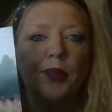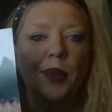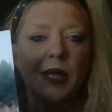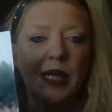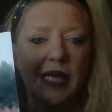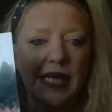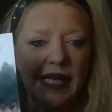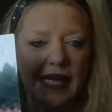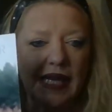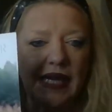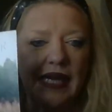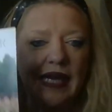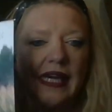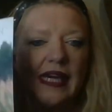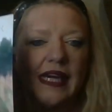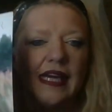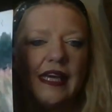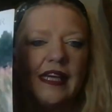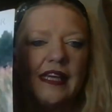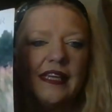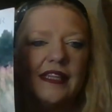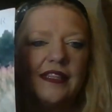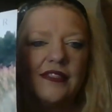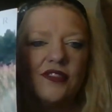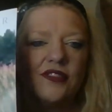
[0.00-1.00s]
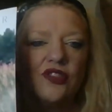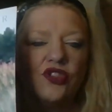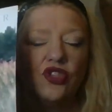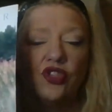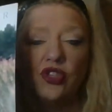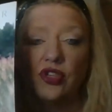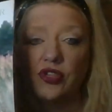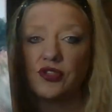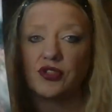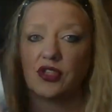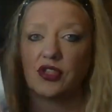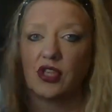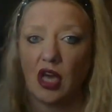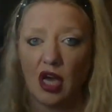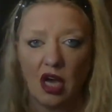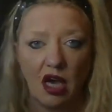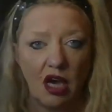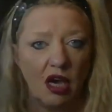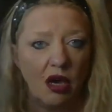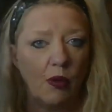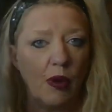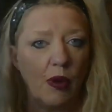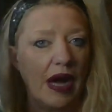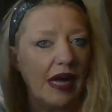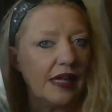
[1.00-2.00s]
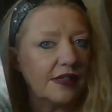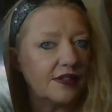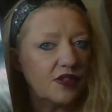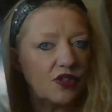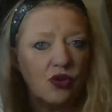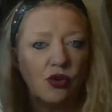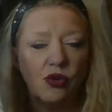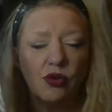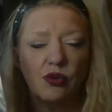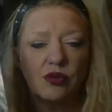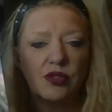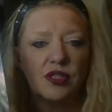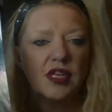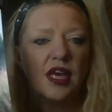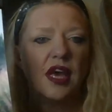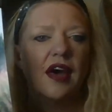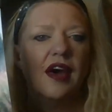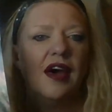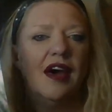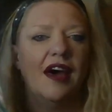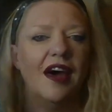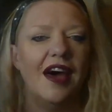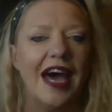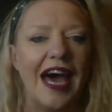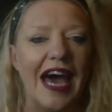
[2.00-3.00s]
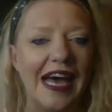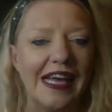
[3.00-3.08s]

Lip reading: please just go and talk to her